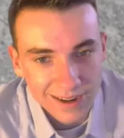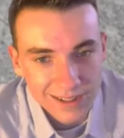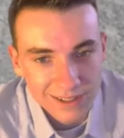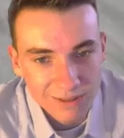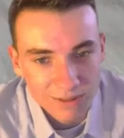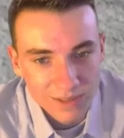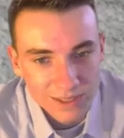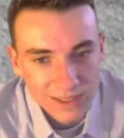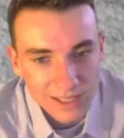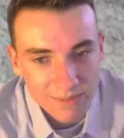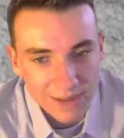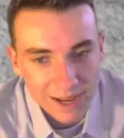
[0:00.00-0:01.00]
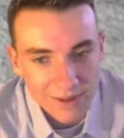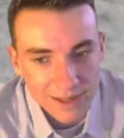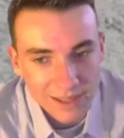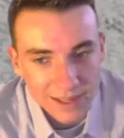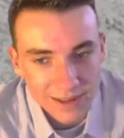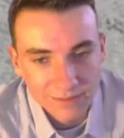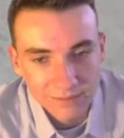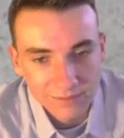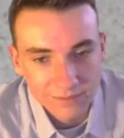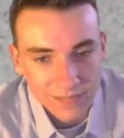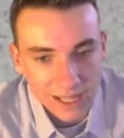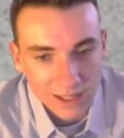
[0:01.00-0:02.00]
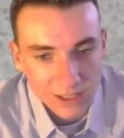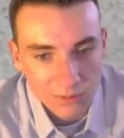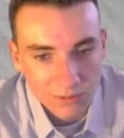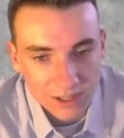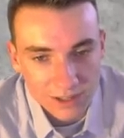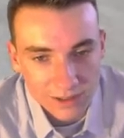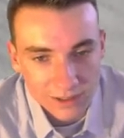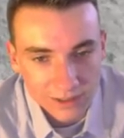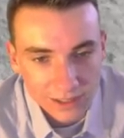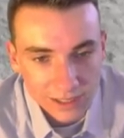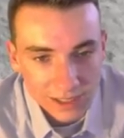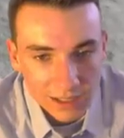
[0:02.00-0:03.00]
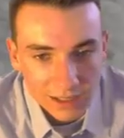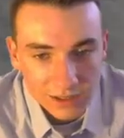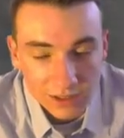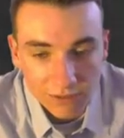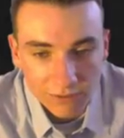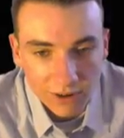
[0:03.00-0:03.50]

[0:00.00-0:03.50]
All right, so we're placing that pad right there. That looks pretty good so